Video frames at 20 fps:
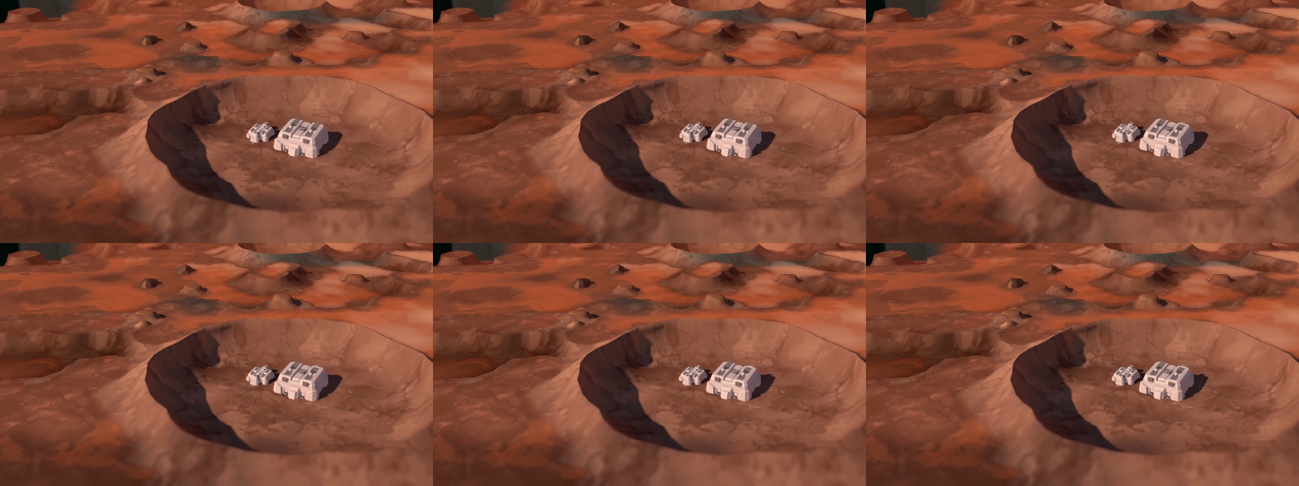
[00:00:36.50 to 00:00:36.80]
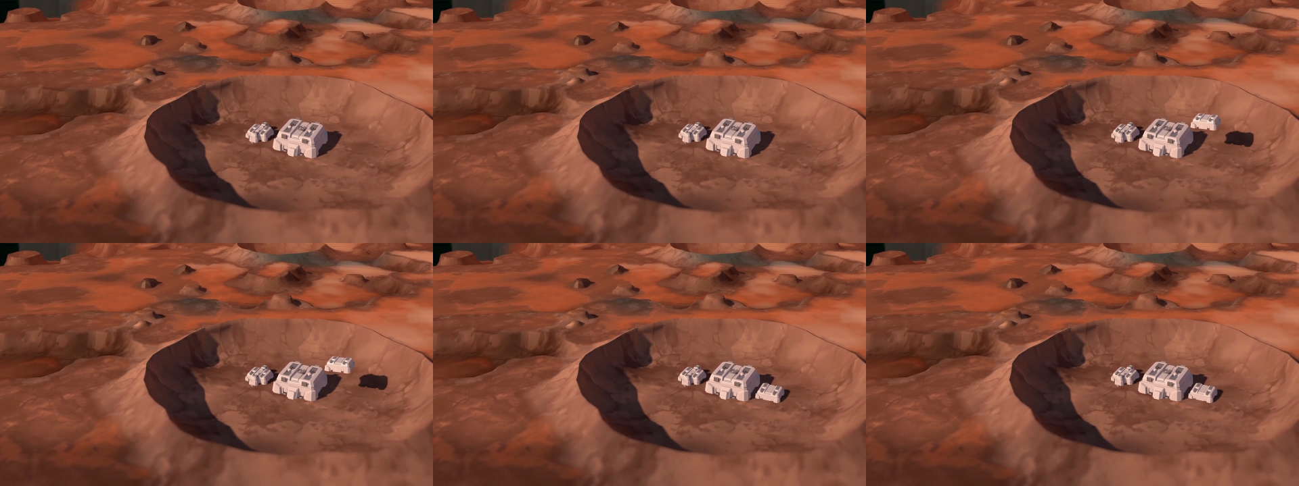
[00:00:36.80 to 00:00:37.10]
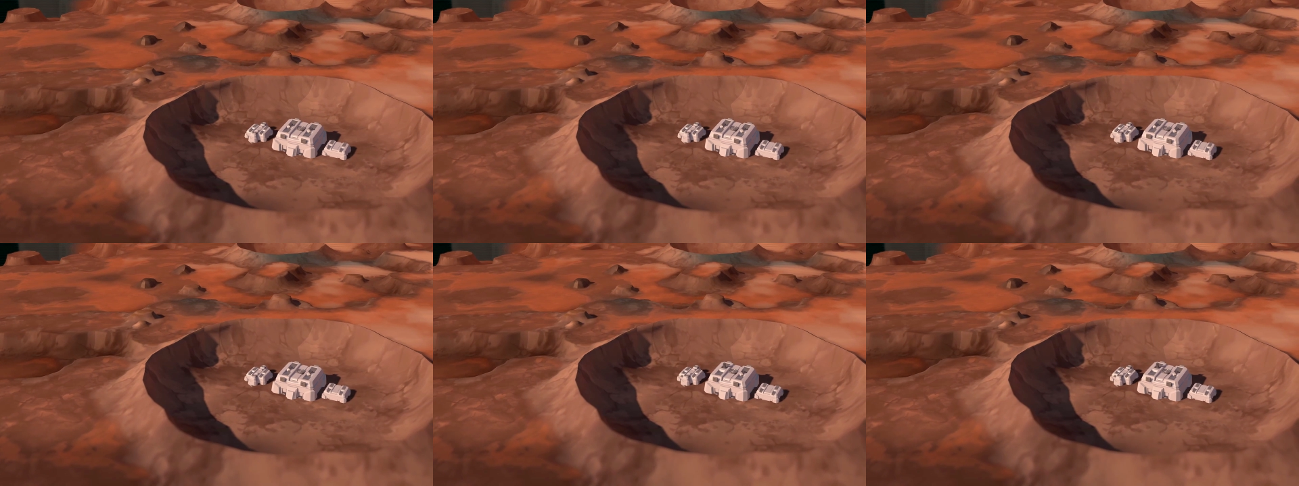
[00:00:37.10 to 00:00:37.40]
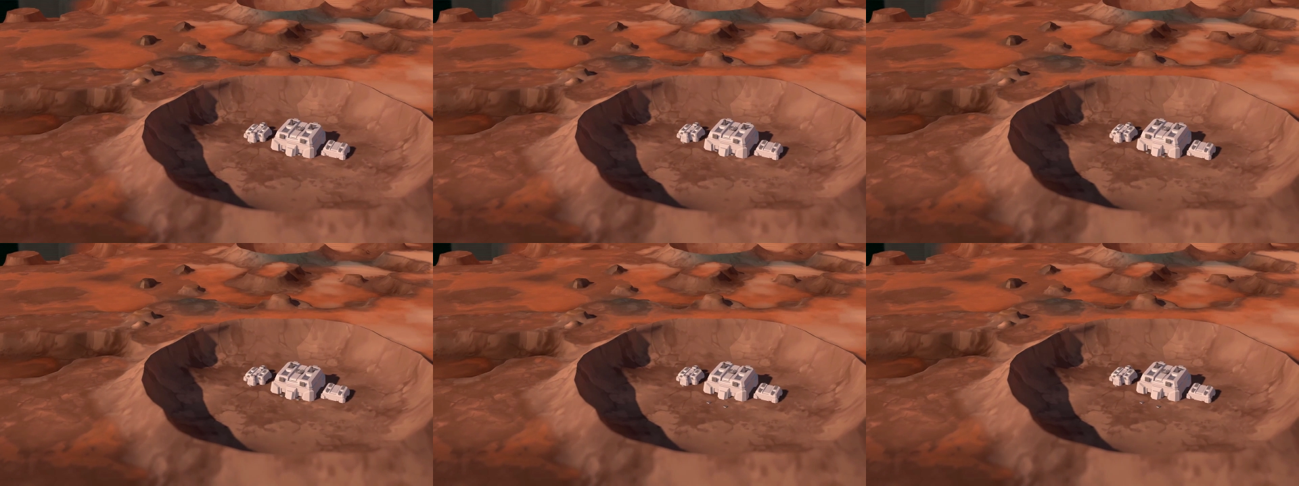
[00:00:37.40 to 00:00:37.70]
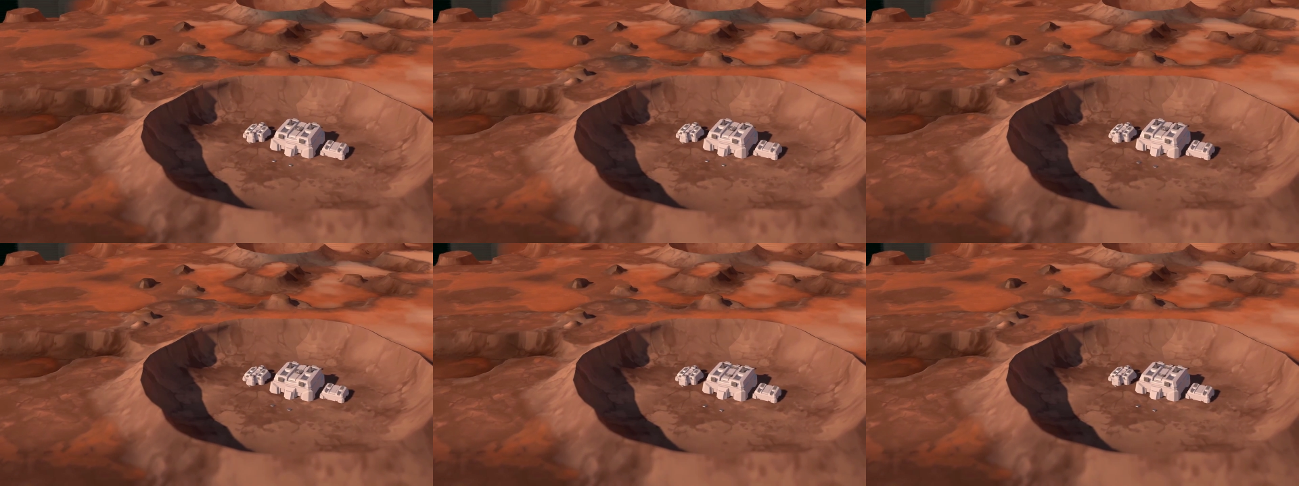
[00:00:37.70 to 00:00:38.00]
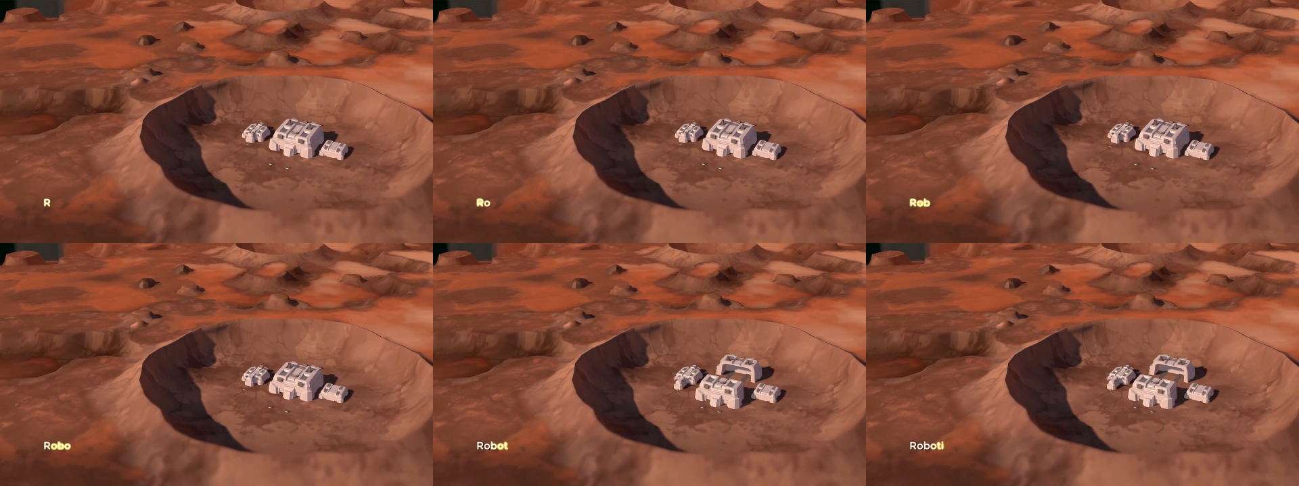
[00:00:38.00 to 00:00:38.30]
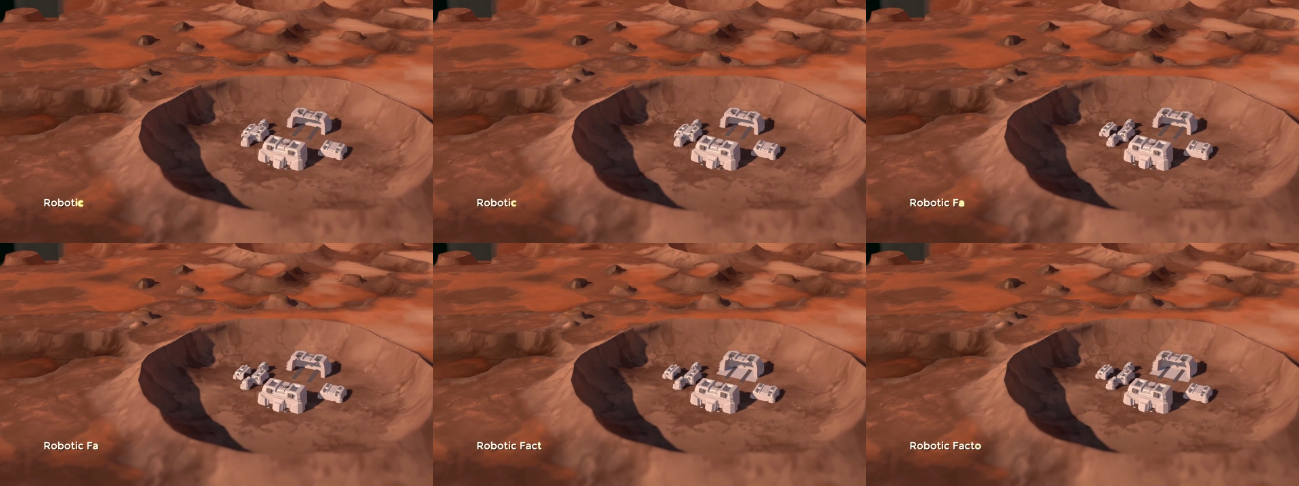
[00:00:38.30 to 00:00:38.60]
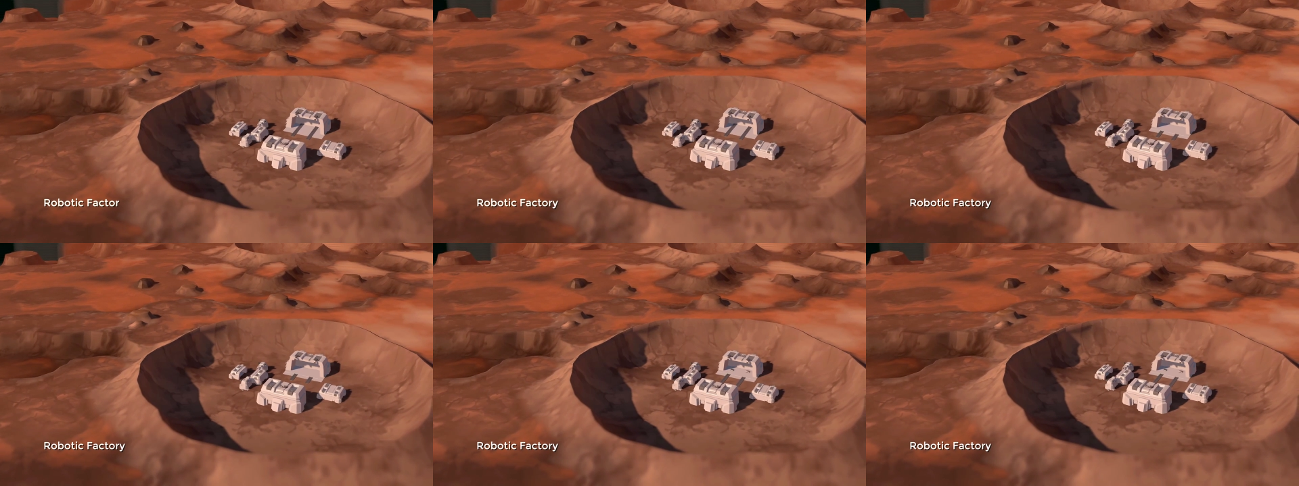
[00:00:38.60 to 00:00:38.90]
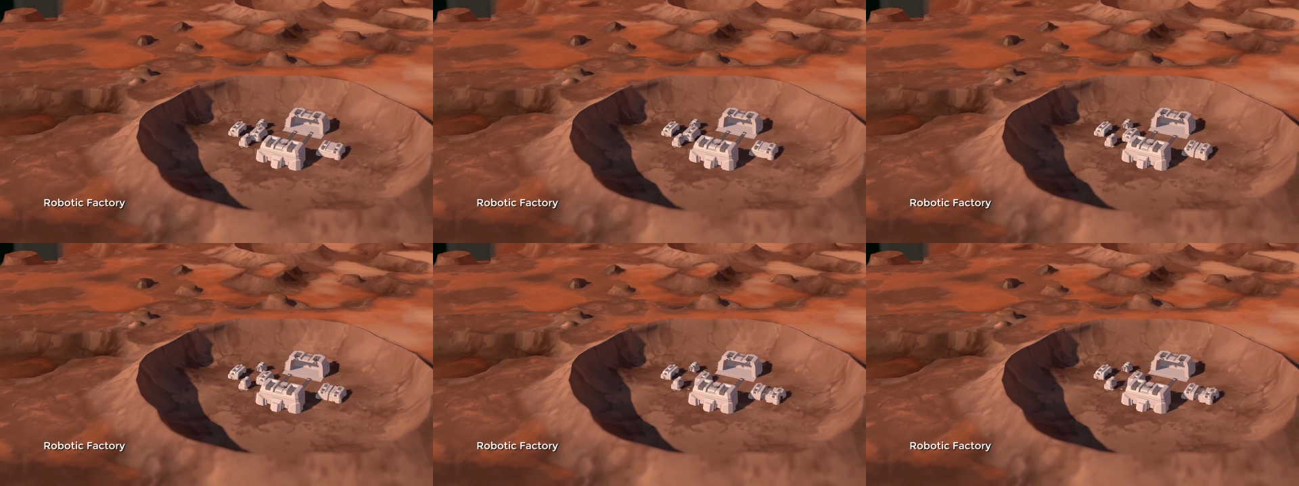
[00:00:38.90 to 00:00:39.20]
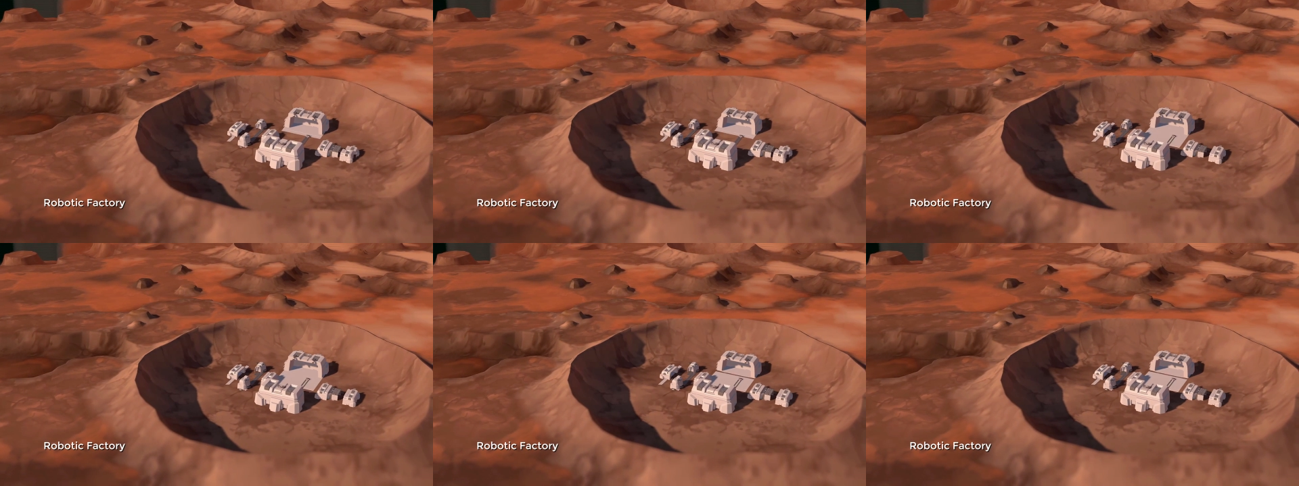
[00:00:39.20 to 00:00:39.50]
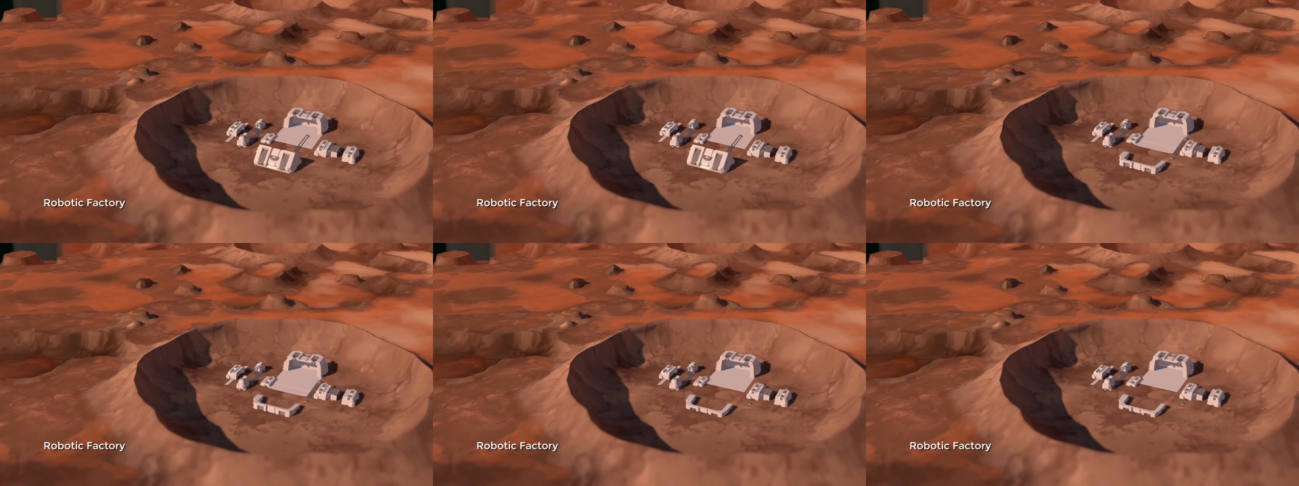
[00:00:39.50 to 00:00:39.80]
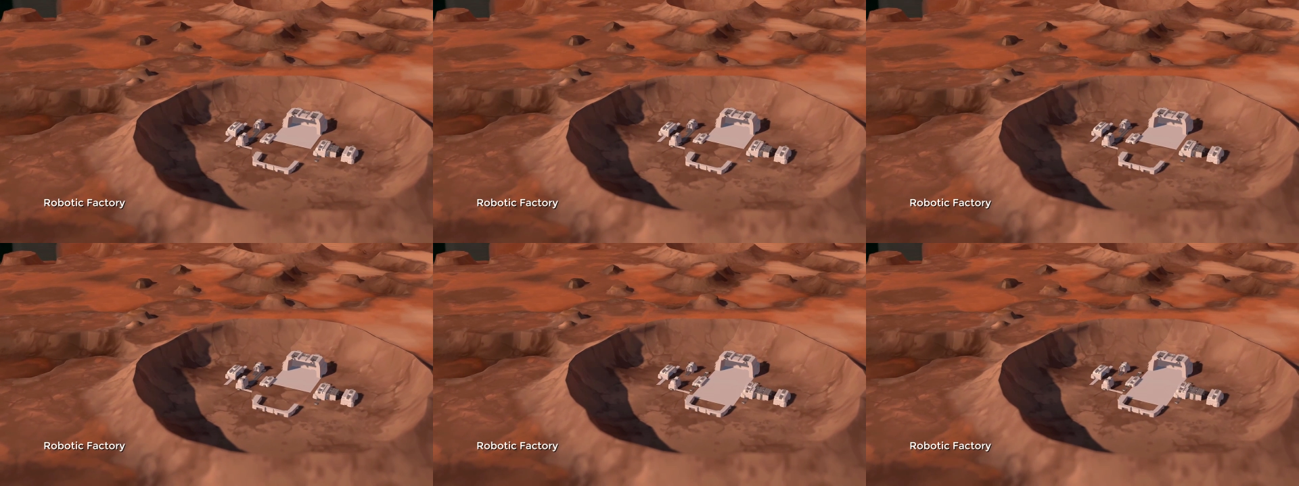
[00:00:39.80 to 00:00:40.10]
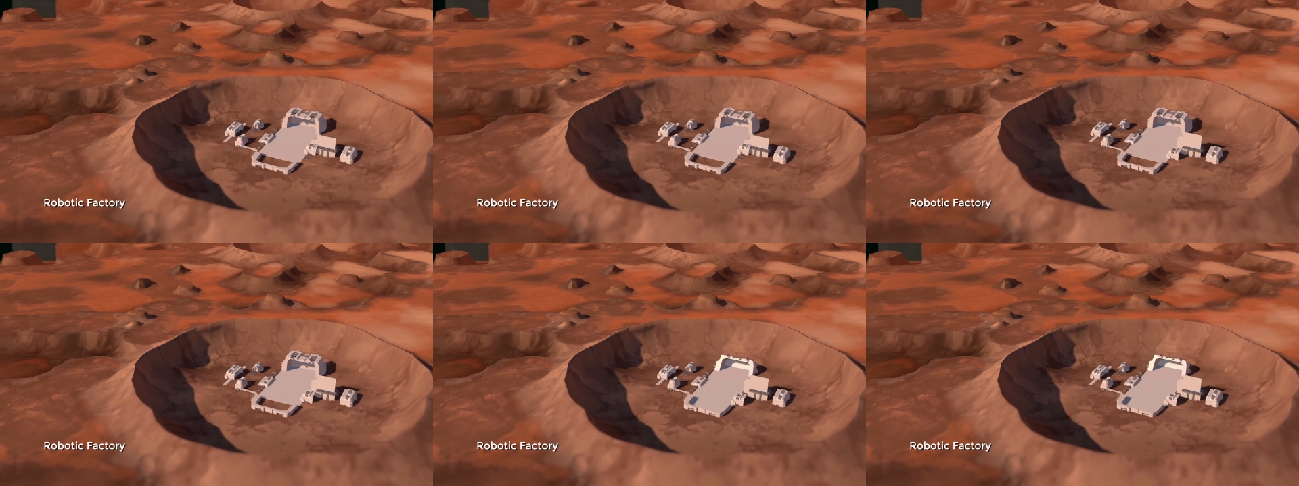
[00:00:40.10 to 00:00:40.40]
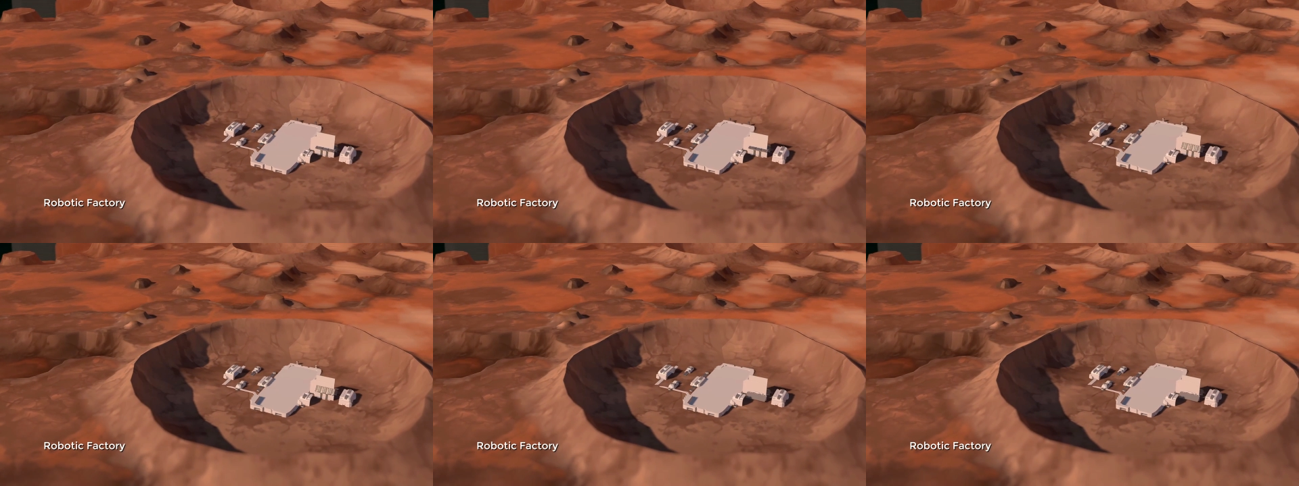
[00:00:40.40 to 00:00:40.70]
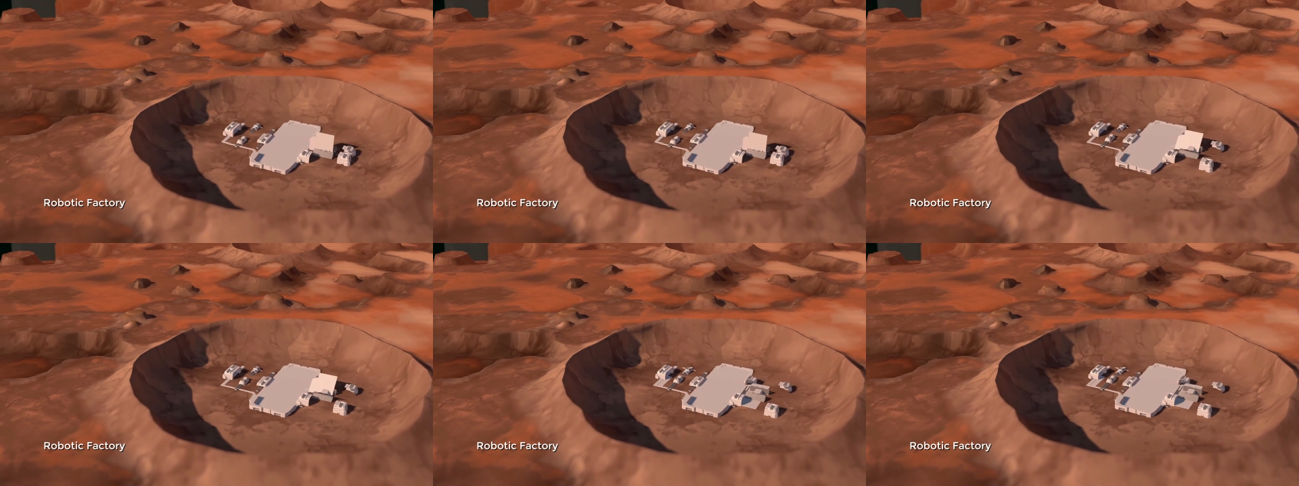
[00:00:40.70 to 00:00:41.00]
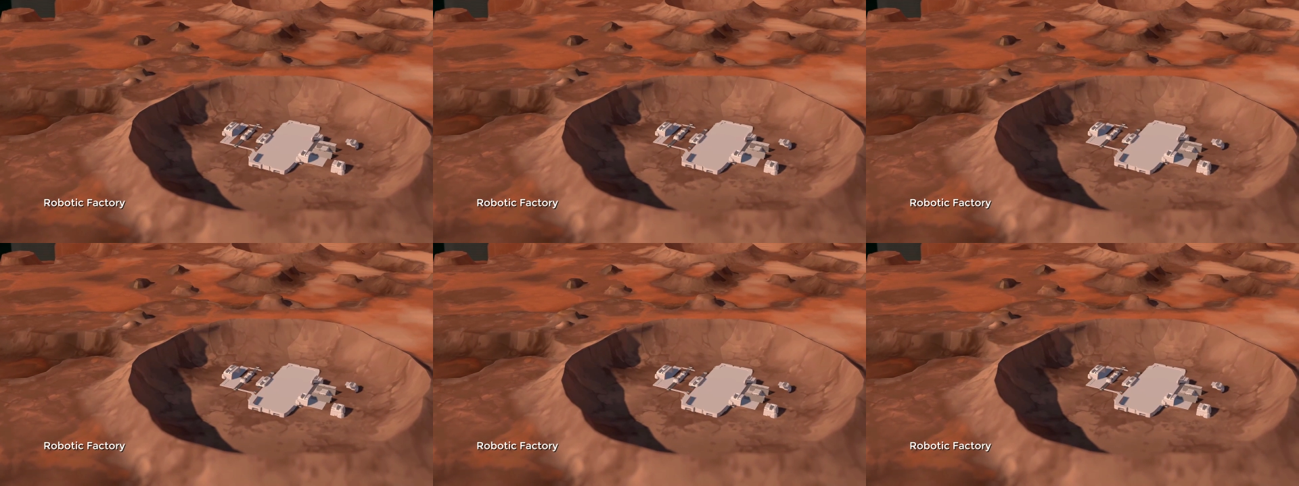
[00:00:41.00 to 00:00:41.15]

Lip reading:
[unreadable: no face in view]